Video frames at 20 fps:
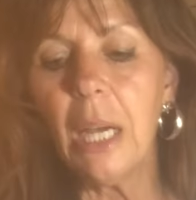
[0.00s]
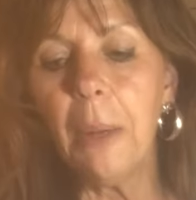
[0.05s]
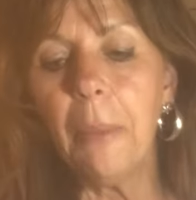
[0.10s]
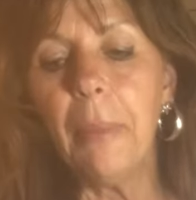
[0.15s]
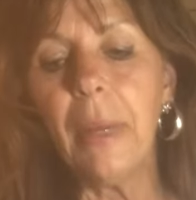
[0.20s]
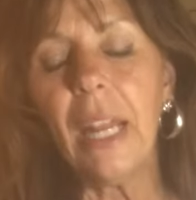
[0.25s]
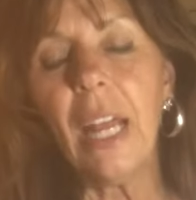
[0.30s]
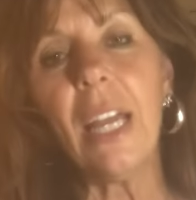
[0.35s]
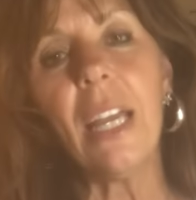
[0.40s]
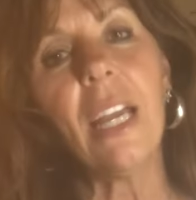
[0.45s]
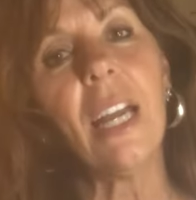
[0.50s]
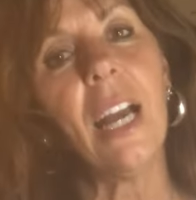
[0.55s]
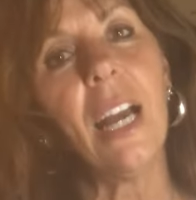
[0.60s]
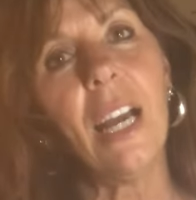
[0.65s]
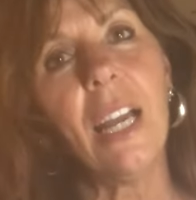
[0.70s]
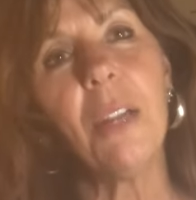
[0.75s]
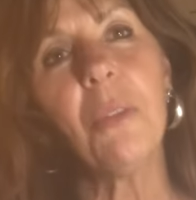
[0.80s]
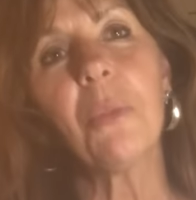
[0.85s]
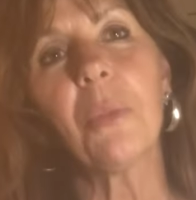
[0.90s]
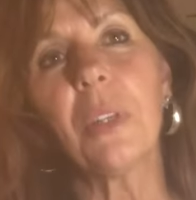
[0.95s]
But I,
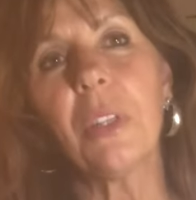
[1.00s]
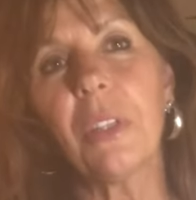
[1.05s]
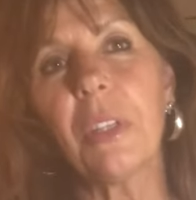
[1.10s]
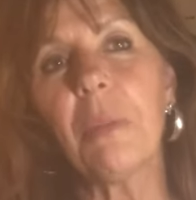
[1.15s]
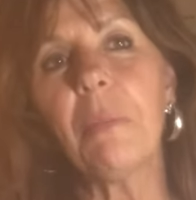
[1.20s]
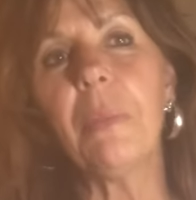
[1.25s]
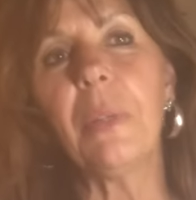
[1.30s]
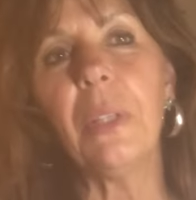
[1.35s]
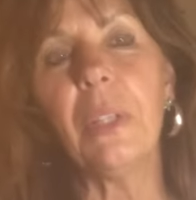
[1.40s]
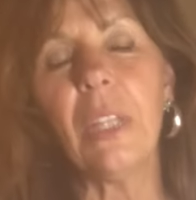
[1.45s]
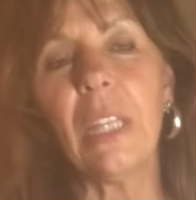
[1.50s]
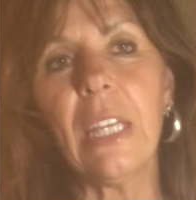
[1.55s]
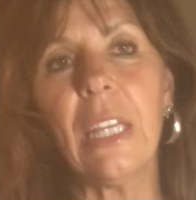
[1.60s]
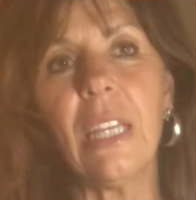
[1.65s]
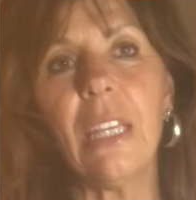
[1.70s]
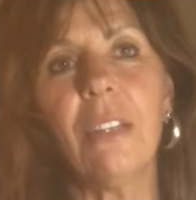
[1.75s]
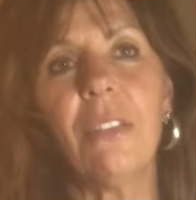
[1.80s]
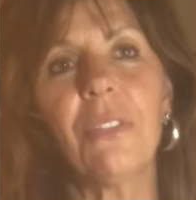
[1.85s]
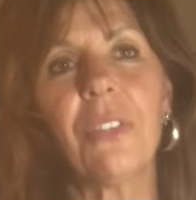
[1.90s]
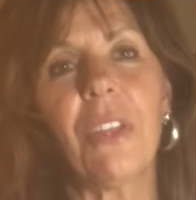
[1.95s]
I really
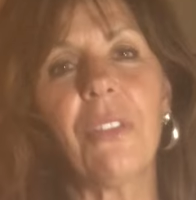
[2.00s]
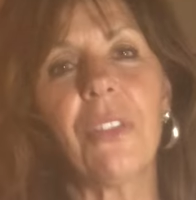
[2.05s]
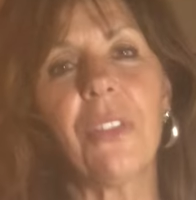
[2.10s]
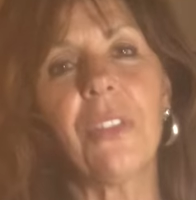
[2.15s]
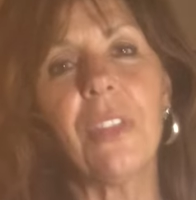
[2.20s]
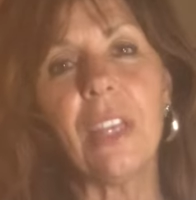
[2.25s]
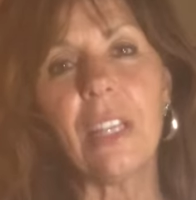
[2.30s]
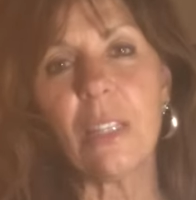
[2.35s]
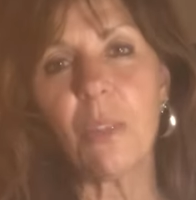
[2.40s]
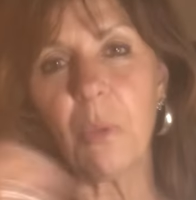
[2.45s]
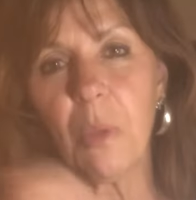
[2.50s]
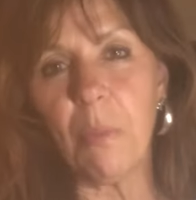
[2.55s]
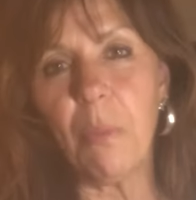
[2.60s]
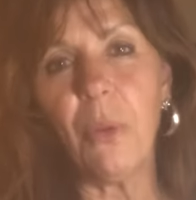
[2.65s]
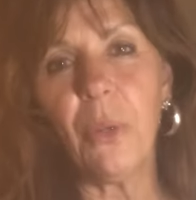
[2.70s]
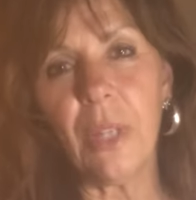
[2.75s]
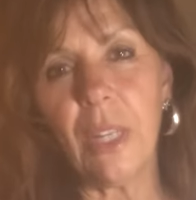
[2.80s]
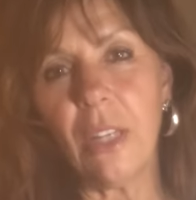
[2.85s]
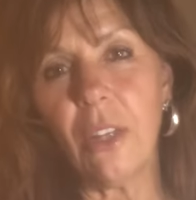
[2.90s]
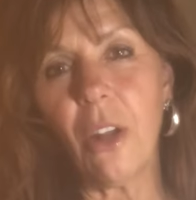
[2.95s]
believe that the things we
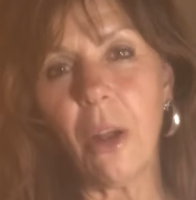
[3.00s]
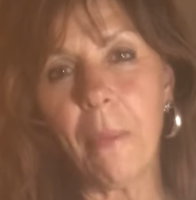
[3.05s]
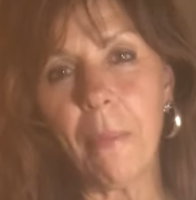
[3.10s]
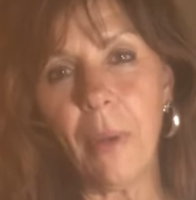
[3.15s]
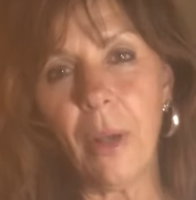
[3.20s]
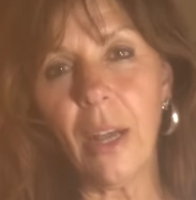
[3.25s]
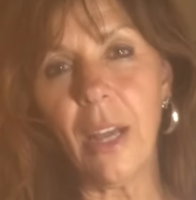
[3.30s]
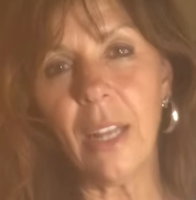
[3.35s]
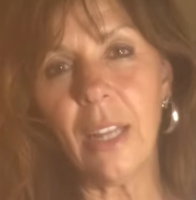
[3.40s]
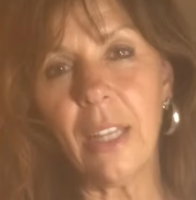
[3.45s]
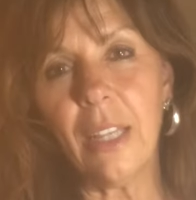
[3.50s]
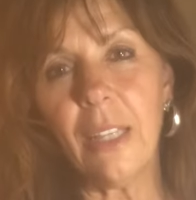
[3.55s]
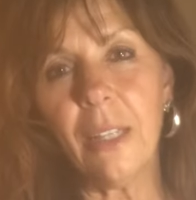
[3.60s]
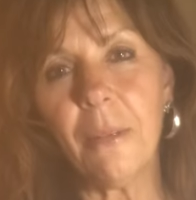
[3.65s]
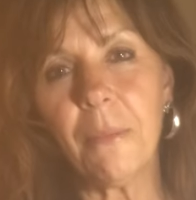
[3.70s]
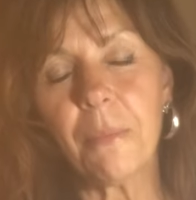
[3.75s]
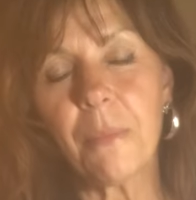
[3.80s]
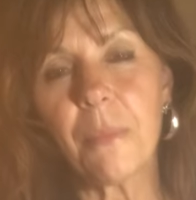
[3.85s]
put in our body